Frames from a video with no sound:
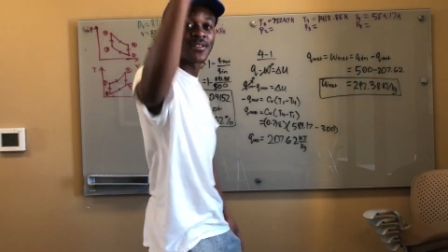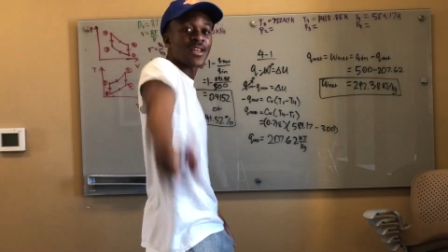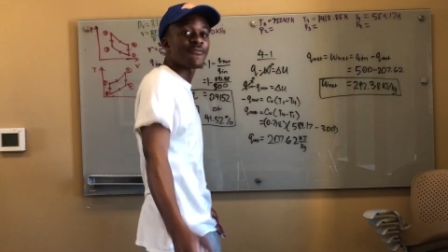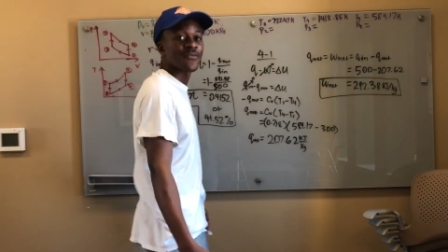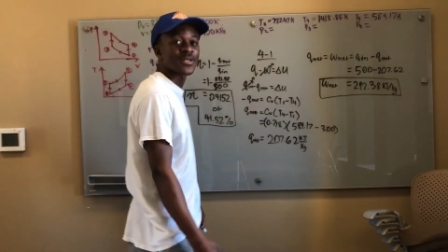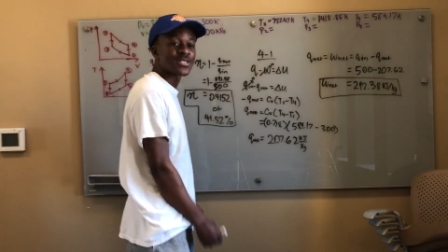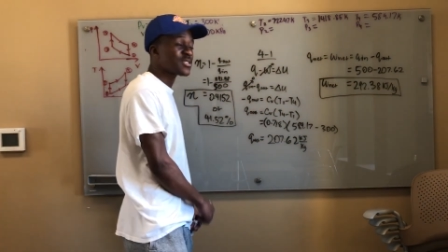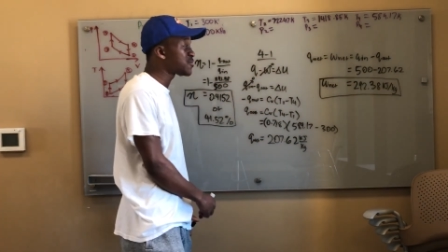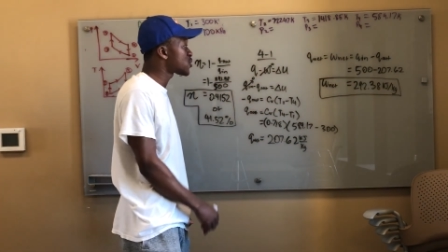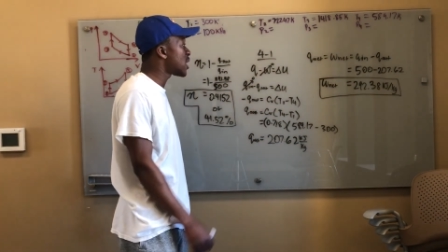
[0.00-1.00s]
Tell their friends to
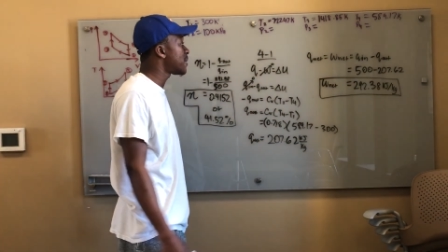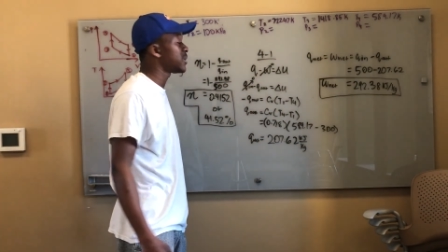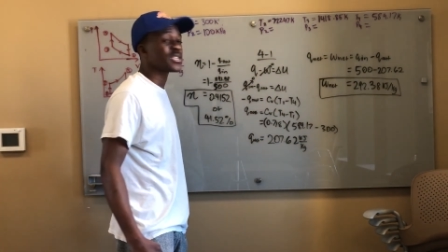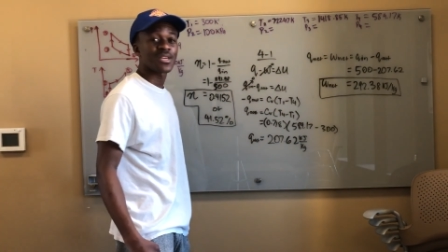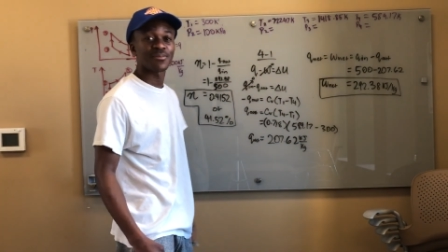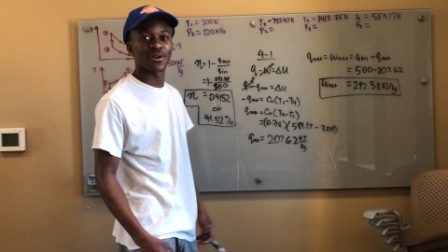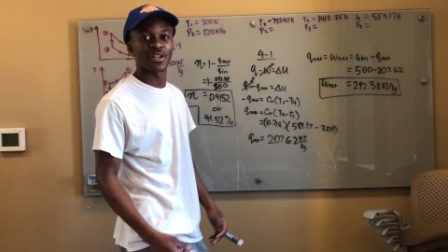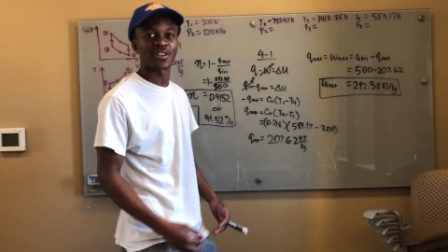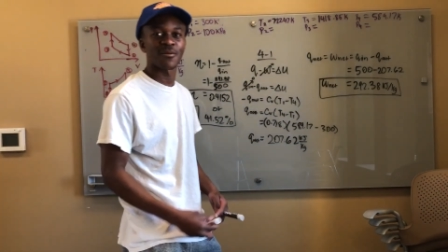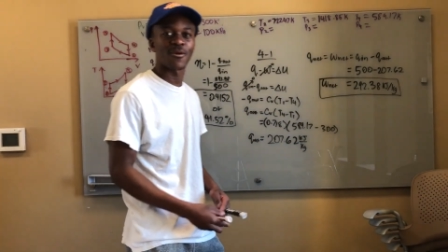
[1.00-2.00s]
subscribe, and let's keep
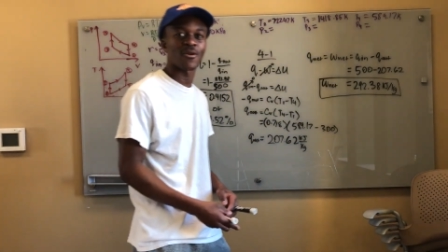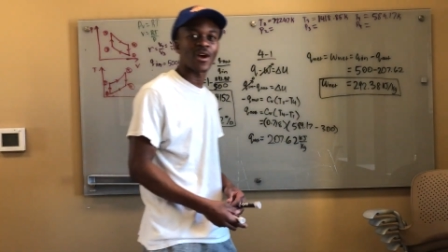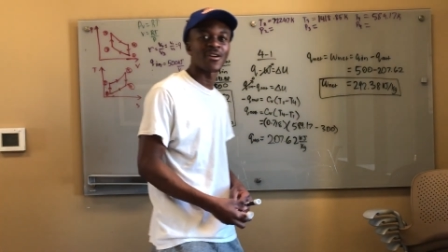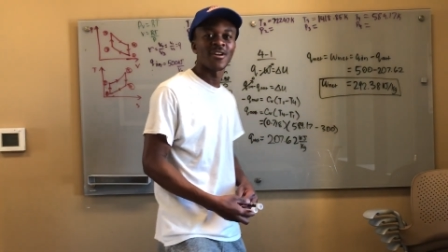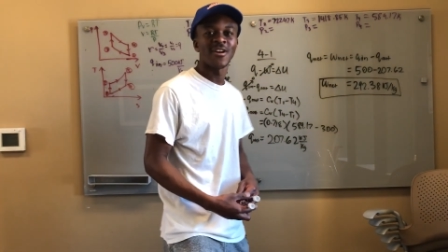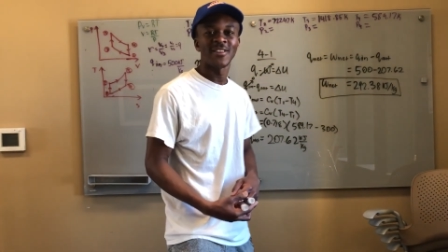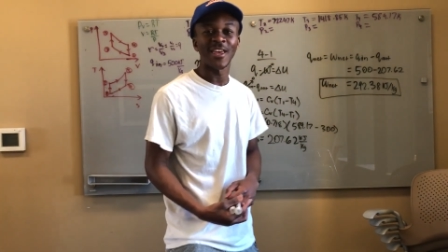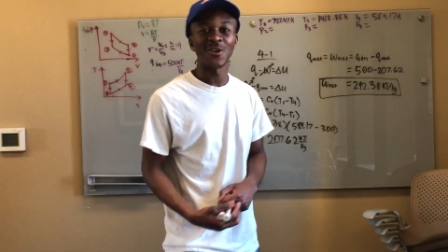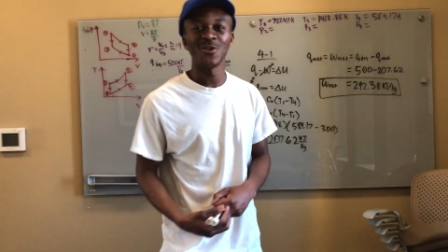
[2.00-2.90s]
learning thermal, okay? Thank